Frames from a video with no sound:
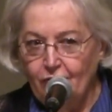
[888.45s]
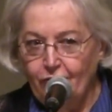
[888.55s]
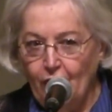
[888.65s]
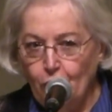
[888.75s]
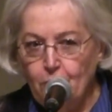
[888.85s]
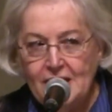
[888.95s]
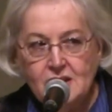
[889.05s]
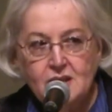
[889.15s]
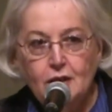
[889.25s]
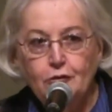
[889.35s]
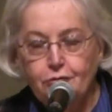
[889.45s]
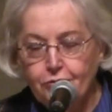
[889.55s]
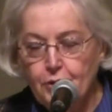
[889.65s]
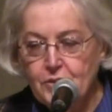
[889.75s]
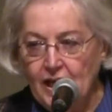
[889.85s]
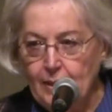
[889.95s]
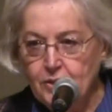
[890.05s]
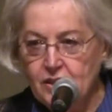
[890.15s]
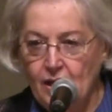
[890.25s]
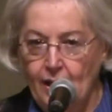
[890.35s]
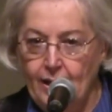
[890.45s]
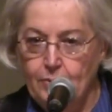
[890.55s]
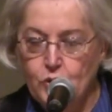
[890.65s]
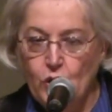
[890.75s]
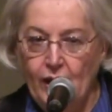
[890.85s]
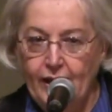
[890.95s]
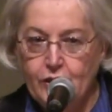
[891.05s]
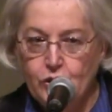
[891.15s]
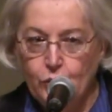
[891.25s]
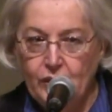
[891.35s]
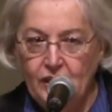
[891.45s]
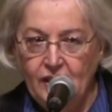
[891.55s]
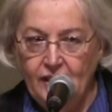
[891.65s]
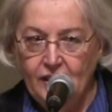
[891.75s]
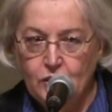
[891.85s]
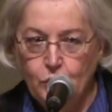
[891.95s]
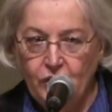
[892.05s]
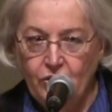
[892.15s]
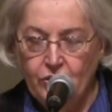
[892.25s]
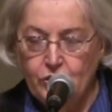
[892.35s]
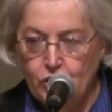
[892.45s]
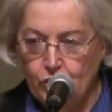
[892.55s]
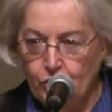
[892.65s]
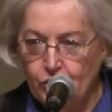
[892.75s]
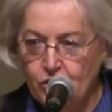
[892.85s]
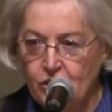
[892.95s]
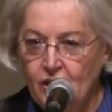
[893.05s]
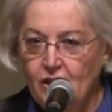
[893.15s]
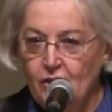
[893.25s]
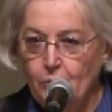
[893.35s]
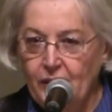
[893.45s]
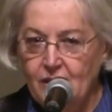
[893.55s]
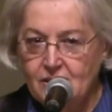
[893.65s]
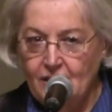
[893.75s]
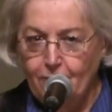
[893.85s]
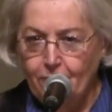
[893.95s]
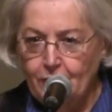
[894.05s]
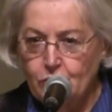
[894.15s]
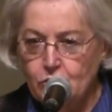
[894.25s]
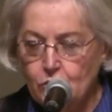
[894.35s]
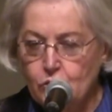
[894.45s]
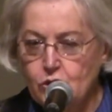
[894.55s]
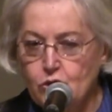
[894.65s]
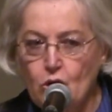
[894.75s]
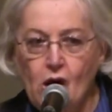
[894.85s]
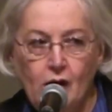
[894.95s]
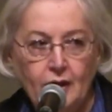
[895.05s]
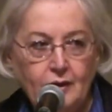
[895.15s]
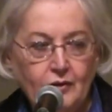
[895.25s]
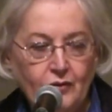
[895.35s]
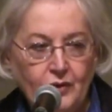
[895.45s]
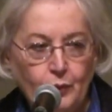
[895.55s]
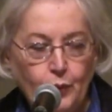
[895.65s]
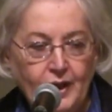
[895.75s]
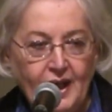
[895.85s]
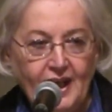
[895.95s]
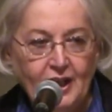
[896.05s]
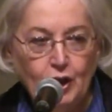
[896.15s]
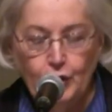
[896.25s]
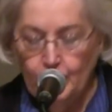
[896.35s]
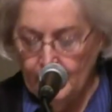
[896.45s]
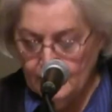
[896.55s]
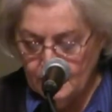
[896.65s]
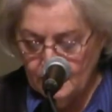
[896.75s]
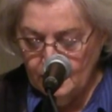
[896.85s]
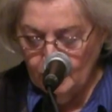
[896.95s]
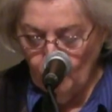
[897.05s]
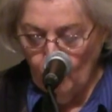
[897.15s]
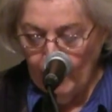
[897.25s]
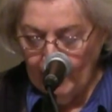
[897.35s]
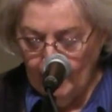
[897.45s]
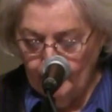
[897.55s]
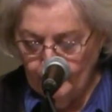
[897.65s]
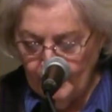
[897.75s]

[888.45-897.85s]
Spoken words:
found myself from time to time trying to reconnect with the church because I felt so strong that what I had learned as growing up.